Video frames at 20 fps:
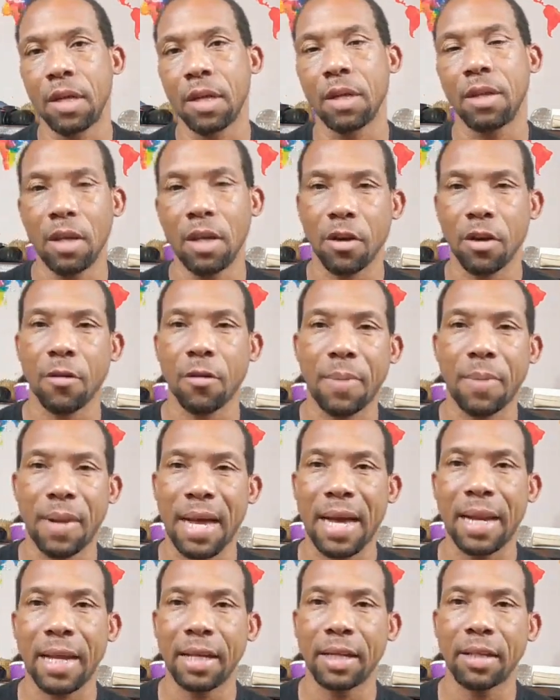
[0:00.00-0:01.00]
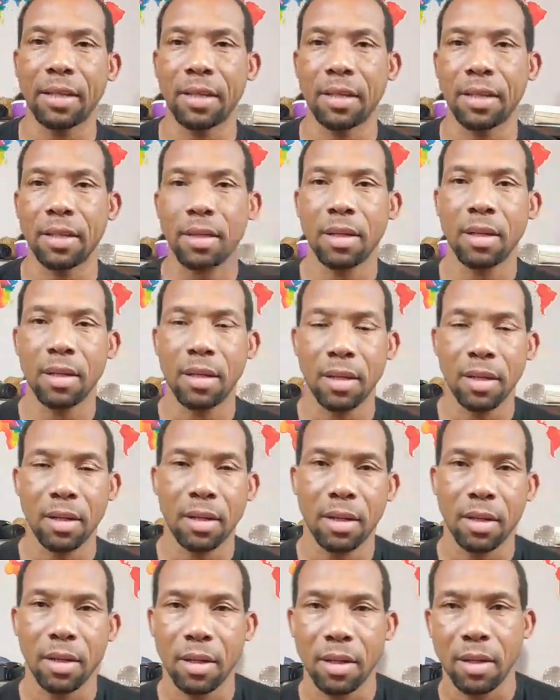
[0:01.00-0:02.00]
The other planets,
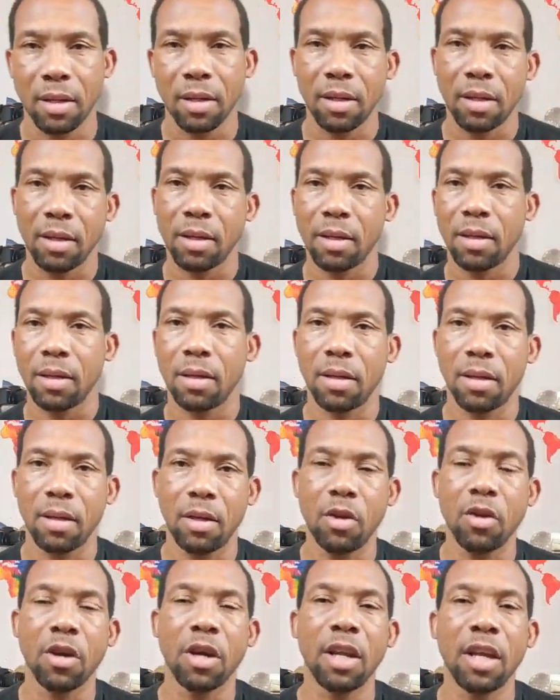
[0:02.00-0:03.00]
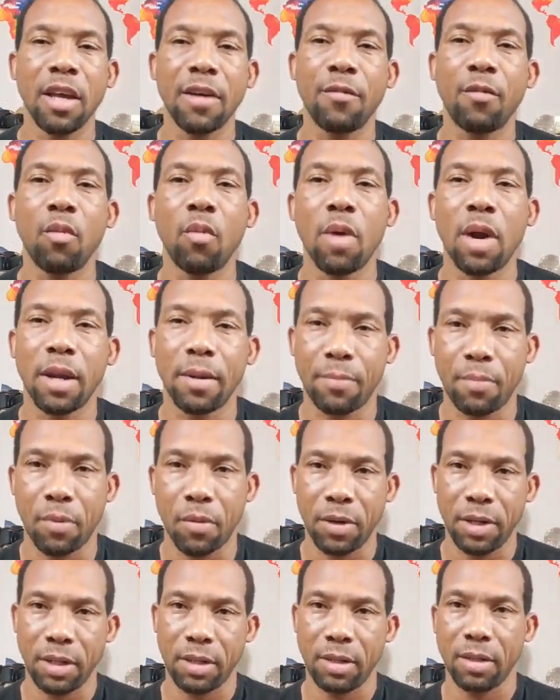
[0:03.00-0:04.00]
you're going to give 1
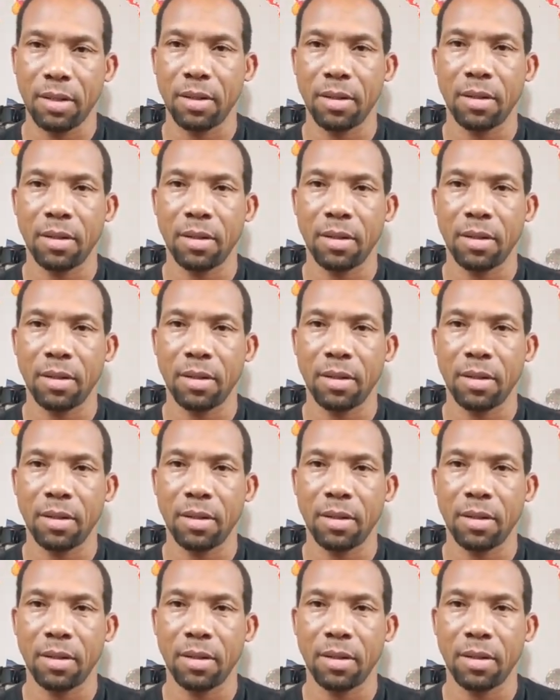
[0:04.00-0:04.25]
point.